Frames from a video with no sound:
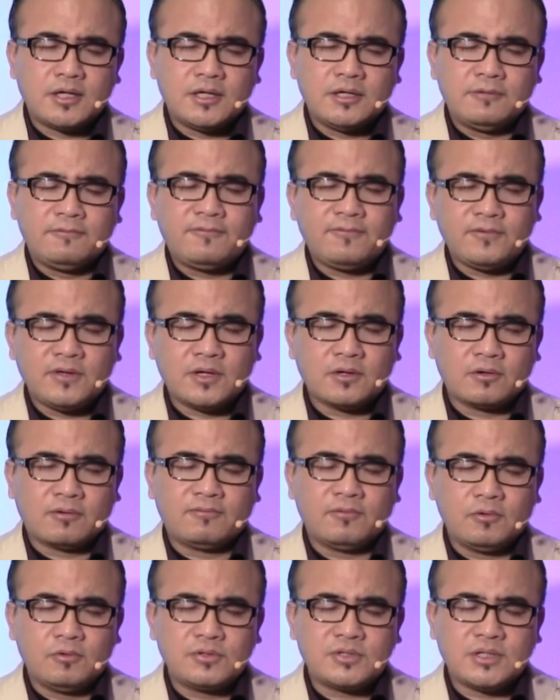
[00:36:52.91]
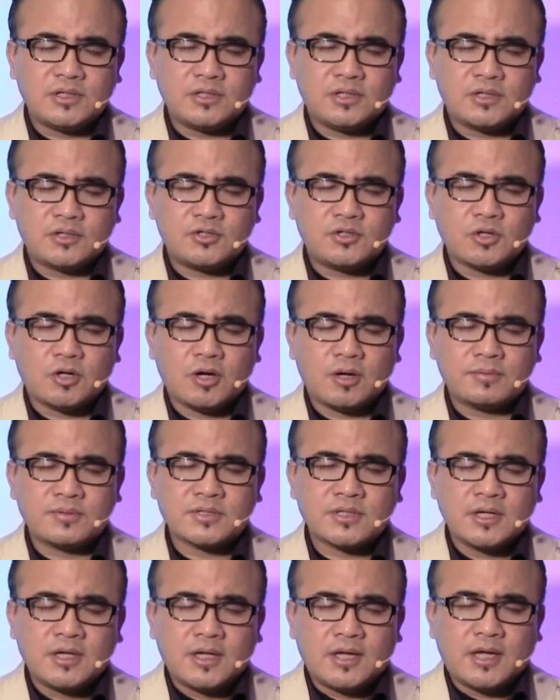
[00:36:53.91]
in fear of losing their
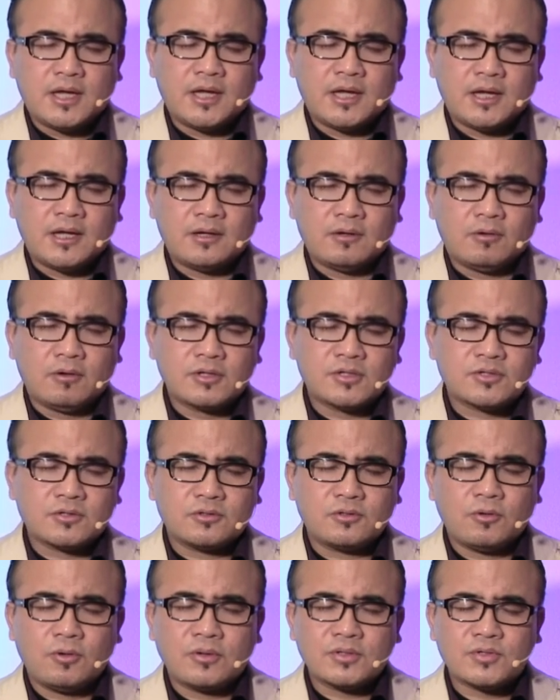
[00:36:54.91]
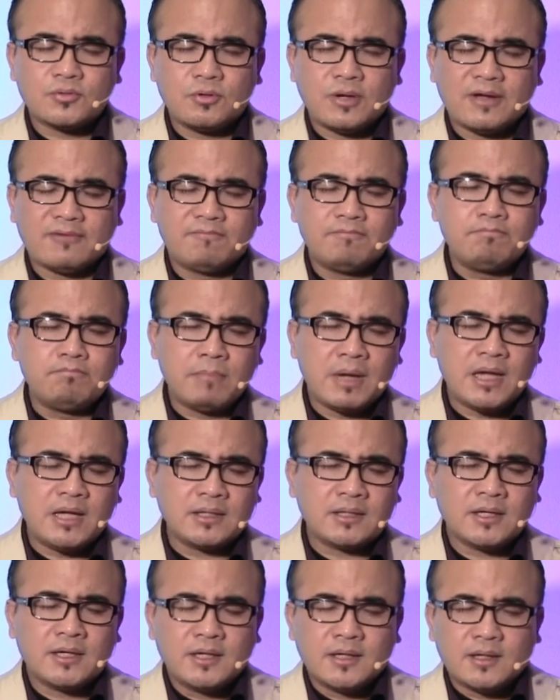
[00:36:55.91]
jobs, and also those who have
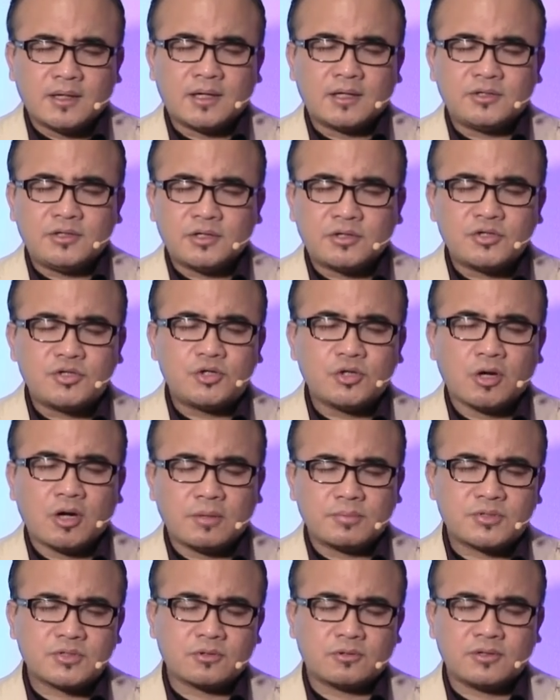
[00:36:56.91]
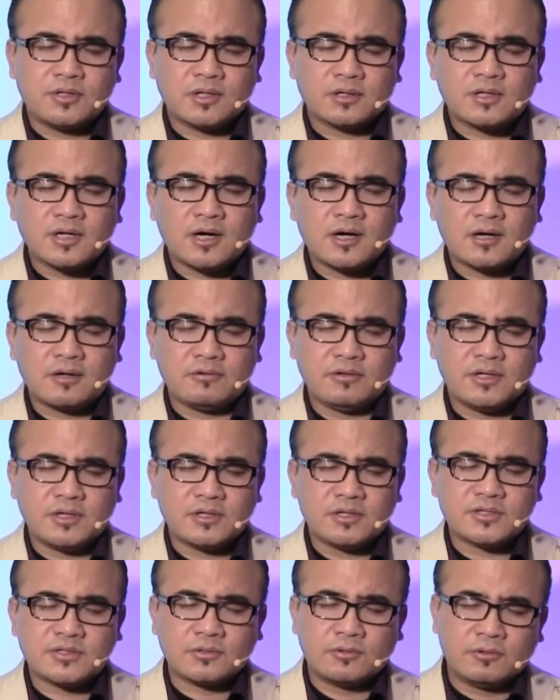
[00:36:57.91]
made their jobs or their
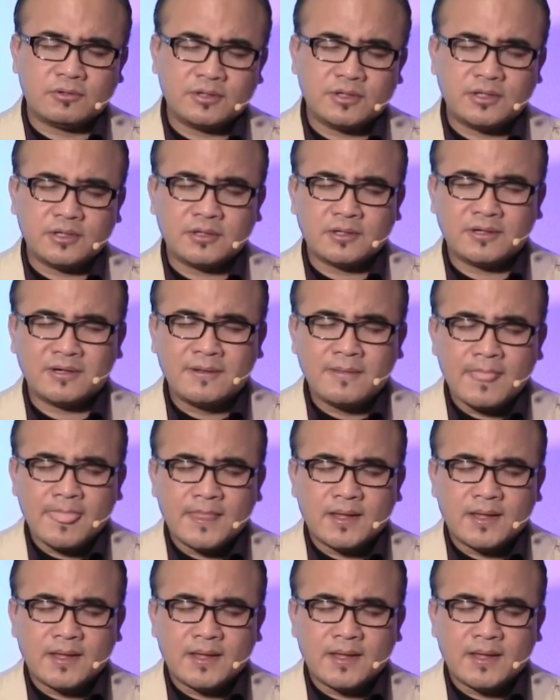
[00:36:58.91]
careers or their